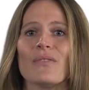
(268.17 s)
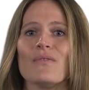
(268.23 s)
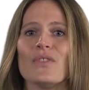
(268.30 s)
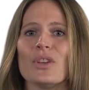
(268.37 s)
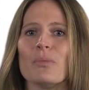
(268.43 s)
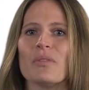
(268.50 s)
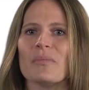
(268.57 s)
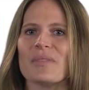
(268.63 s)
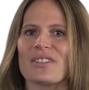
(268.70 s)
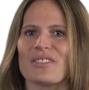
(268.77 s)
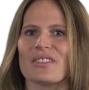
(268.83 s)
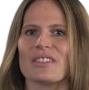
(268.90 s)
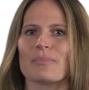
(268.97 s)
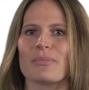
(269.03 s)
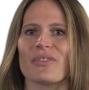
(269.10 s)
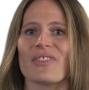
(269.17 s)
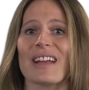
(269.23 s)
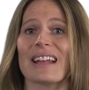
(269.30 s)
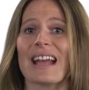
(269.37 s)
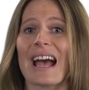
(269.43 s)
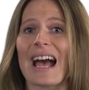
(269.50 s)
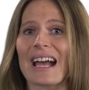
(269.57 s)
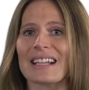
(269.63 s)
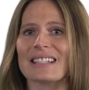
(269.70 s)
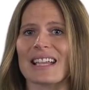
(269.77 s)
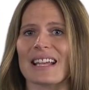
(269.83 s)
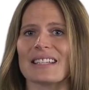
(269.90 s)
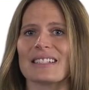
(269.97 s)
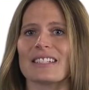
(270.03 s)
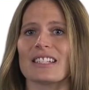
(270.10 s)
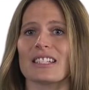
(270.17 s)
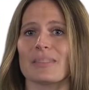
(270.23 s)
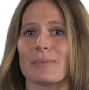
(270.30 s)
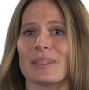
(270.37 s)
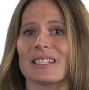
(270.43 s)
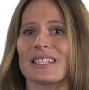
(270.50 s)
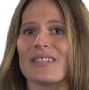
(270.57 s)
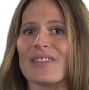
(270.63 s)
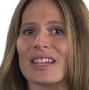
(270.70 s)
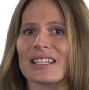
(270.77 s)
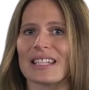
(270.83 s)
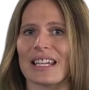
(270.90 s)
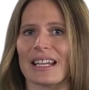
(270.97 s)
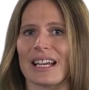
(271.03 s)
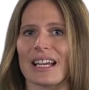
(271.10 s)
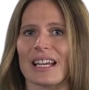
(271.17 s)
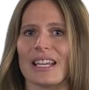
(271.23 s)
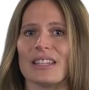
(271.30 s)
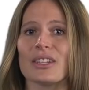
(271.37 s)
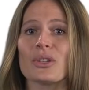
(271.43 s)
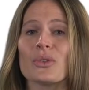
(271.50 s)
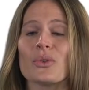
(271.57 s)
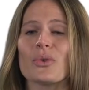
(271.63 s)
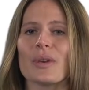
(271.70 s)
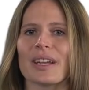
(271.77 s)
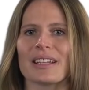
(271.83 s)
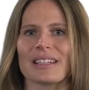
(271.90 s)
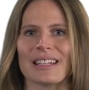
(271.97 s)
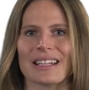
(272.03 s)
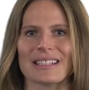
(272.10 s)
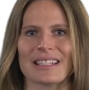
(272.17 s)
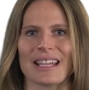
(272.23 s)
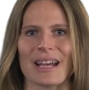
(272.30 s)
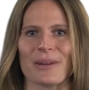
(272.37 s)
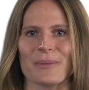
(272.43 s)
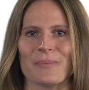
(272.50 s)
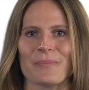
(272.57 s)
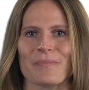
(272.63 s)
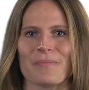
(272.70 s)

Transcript: View permissions provide access to specific data in the Google Analytics account.